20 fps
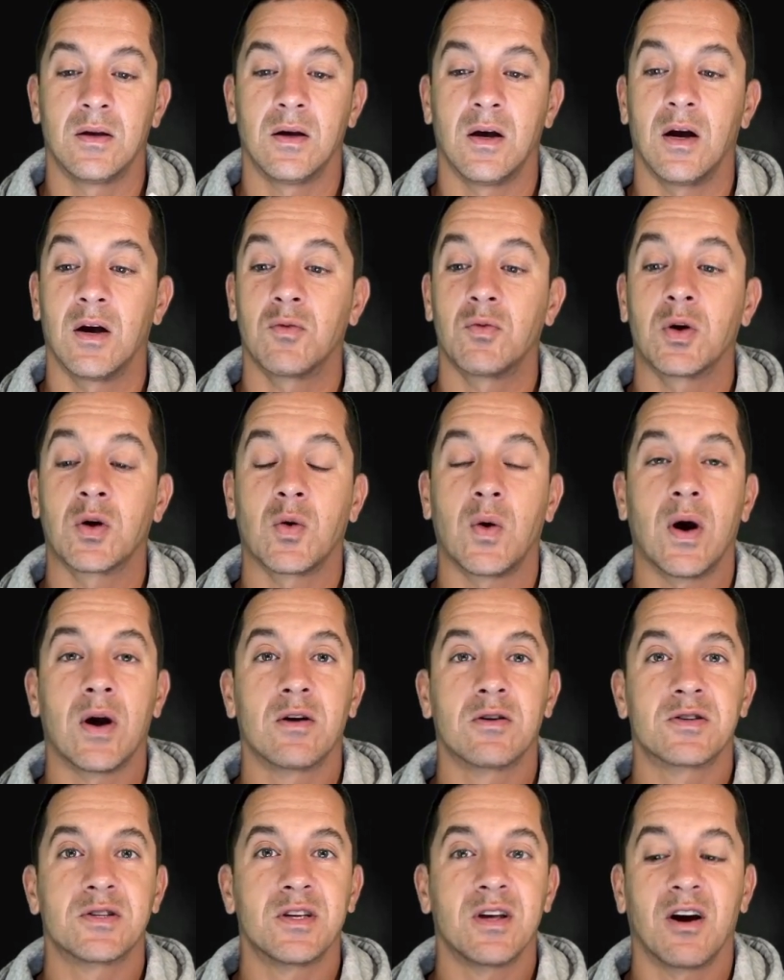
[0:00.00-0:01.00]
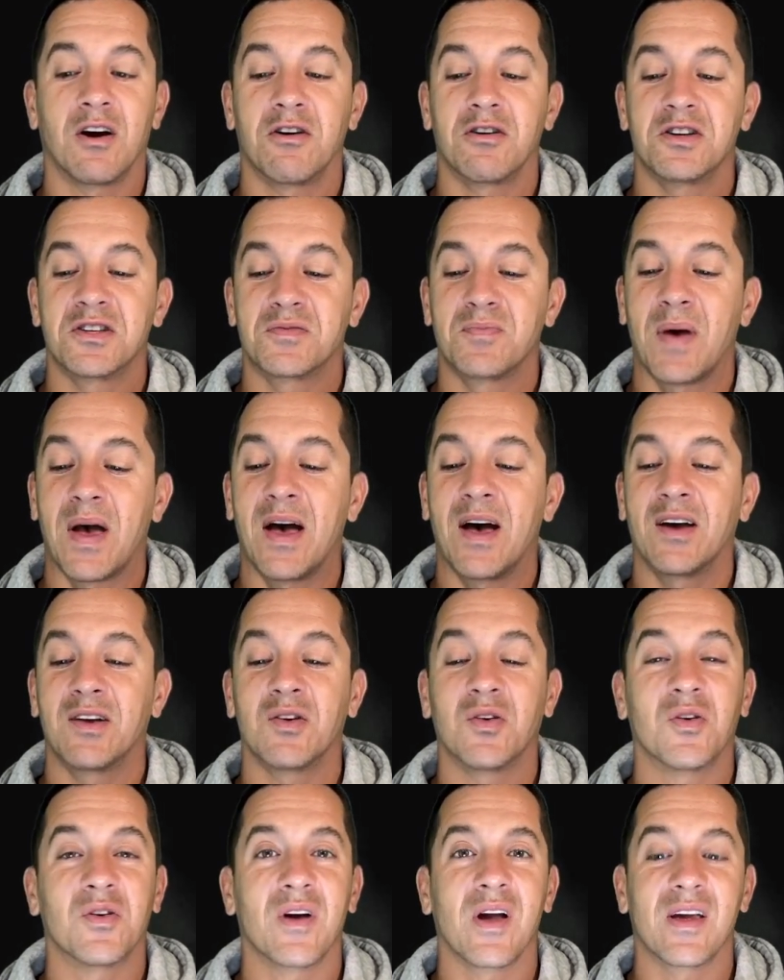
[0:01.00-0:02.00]
uh, requires the artist pad
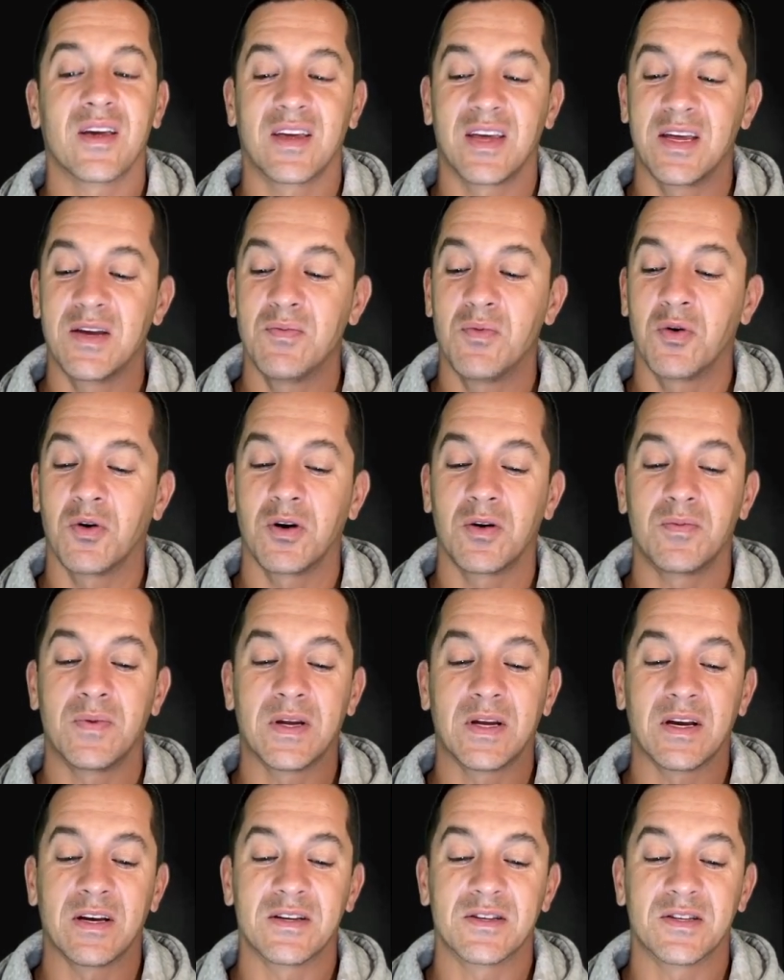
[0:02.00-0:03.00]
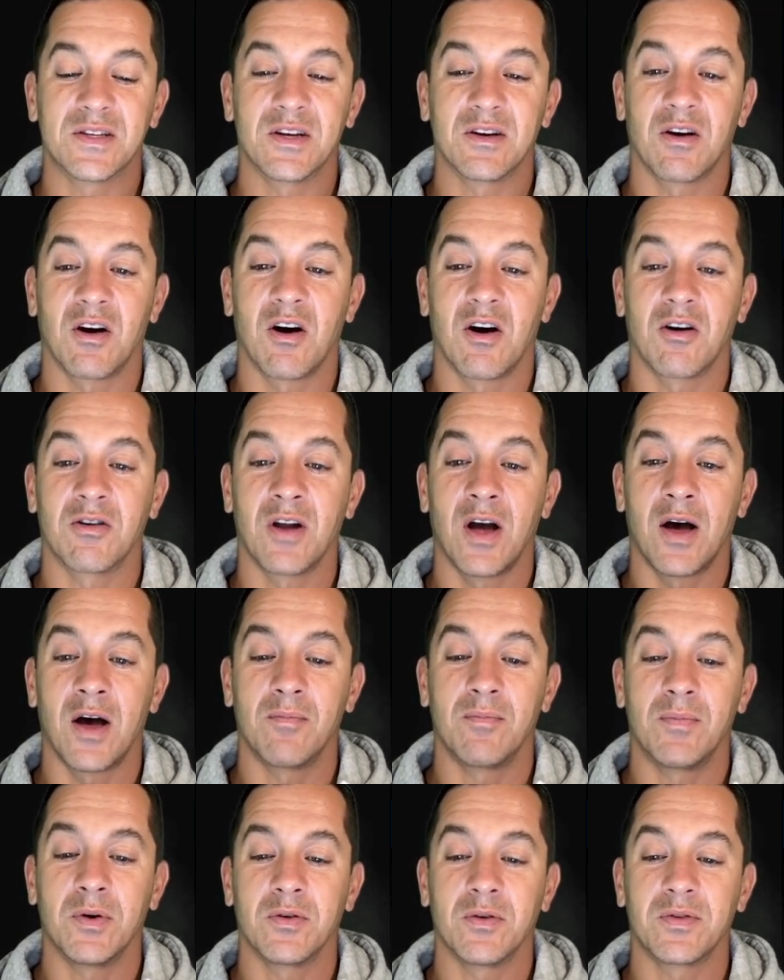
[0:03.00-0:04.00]
or a keyboard because there are
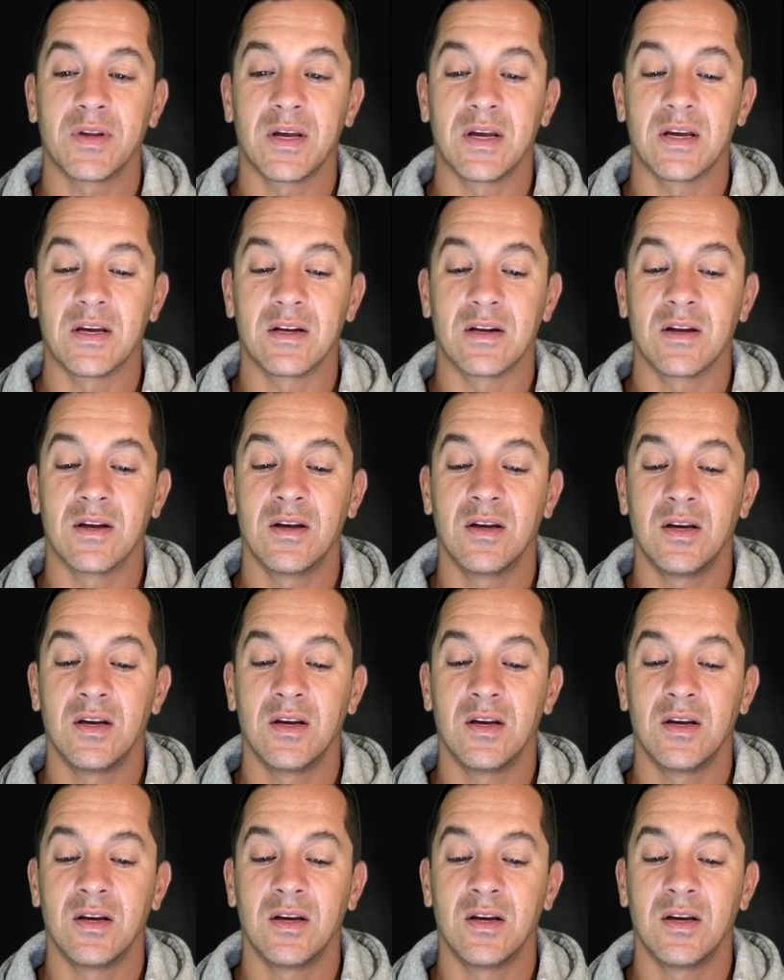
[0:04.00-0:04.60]
not built-in